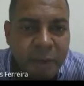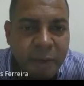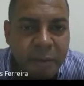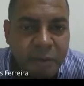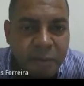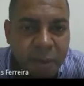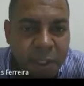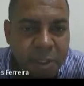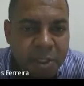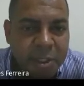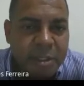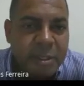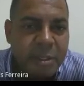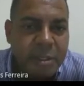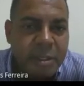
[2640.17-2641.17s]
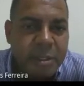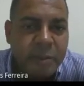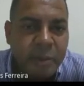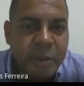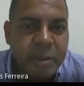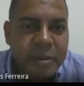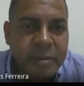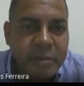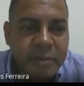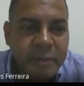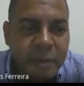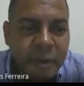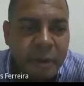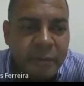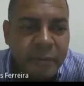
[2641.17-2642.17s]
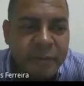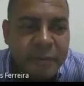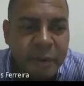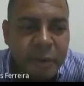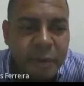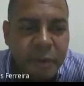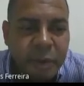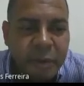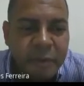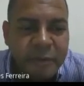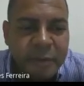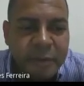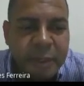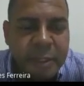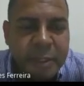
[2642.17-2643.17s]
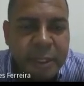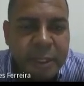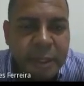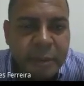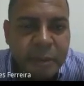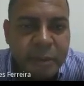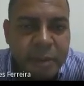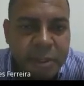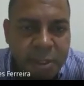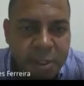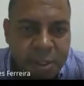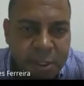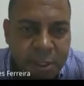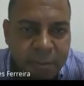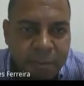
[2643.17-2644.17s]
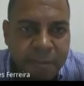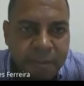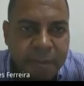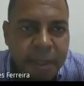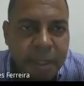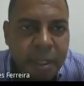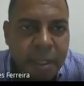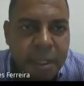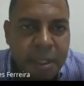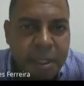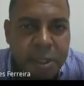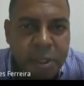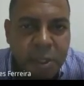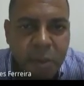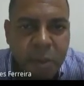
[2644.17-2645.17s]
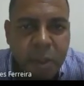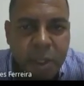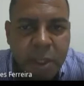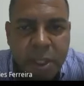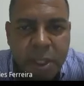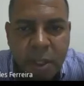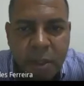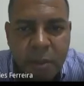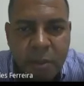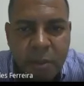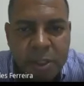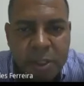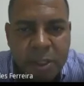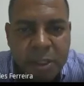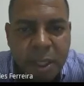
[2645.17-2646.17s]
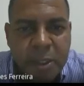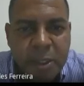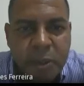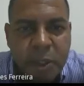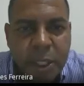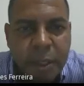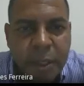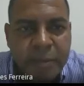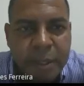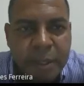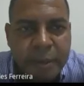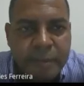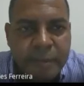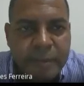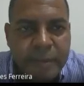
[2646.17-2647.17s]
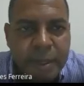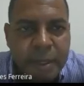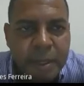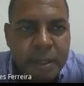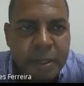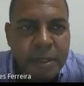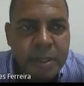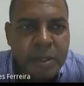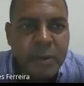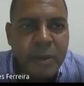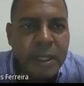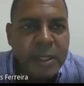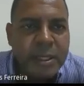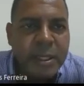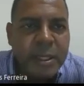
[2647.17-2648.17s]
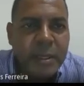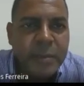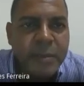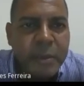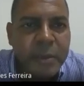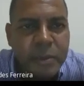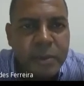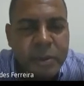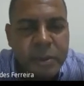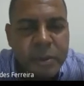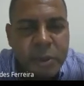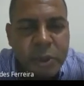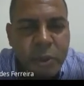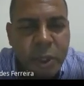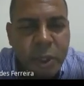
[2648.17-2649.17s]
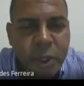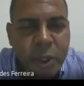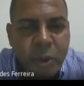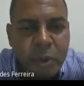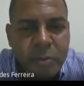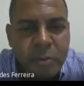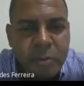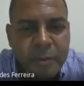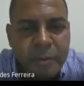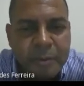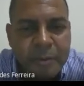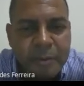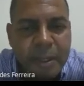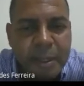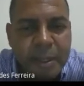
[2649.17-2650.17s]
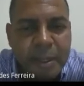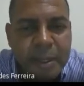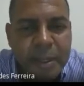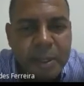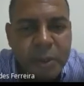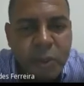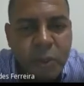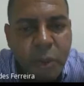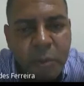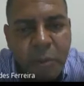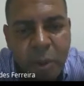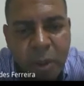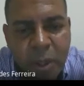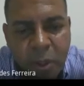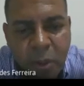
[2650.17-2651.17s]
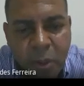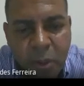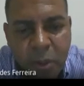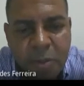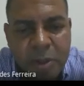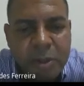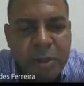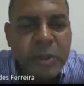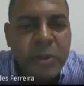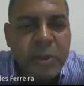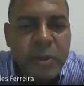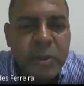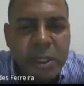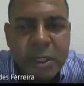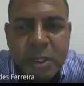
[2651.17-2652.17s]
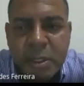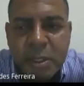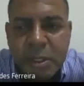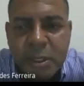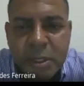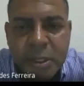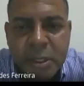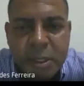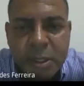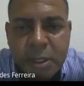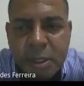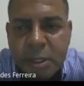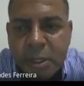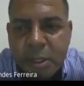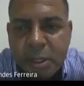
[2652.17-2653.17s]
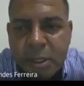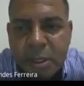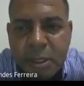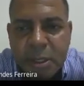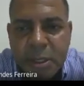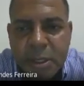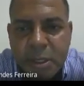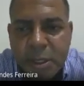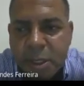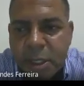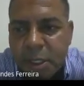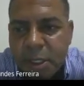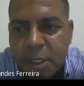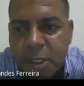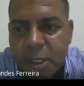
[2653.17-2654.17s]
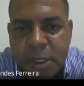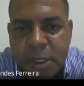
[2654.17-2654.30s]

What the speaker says: rich in the point of view of a dynamical system. So now we decide to coupling. So let's couple two economy, two or more economies. So here, yes.